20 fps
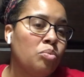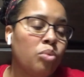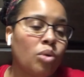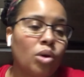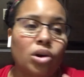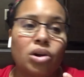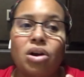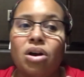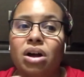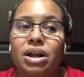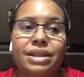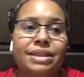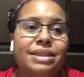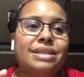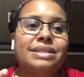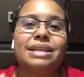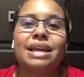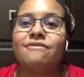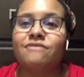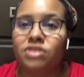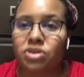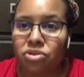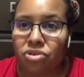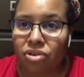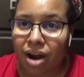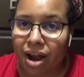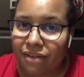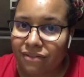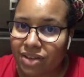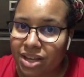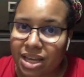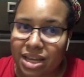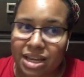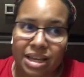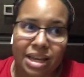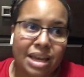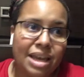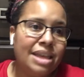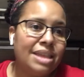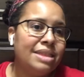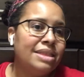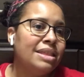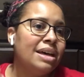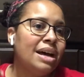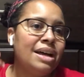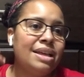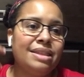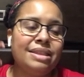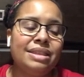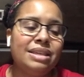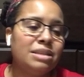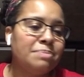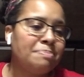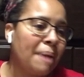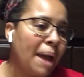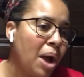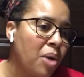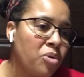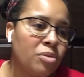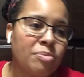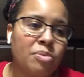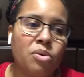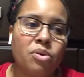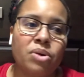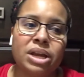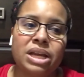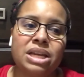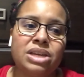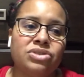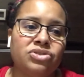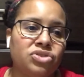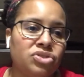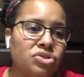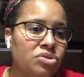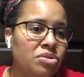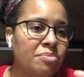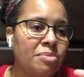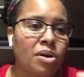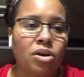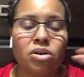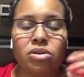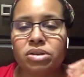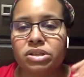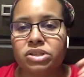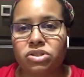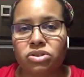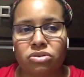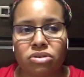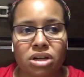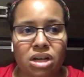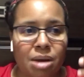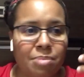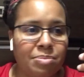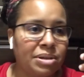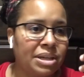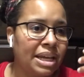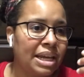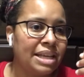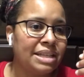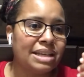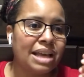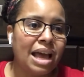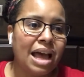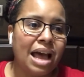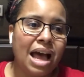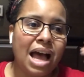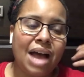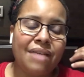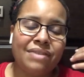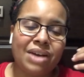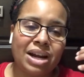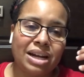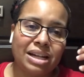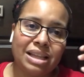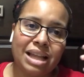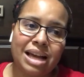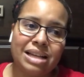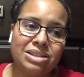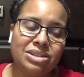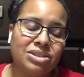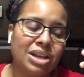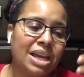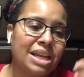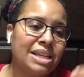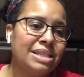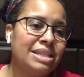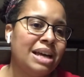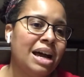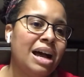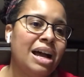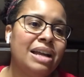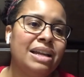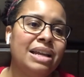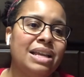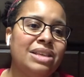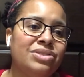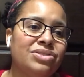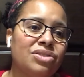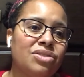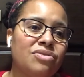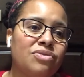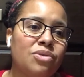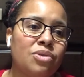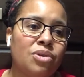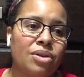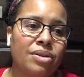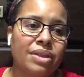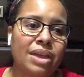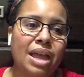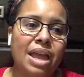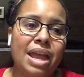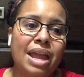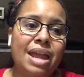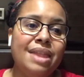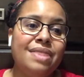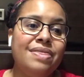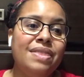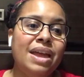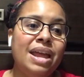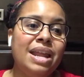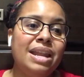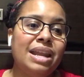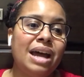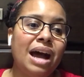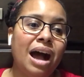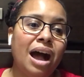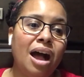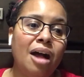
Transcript: work on this infographic, this PowerPoint, it's due tomorrow, it's due in a couple days, I've got a lot to get done and so forth, then,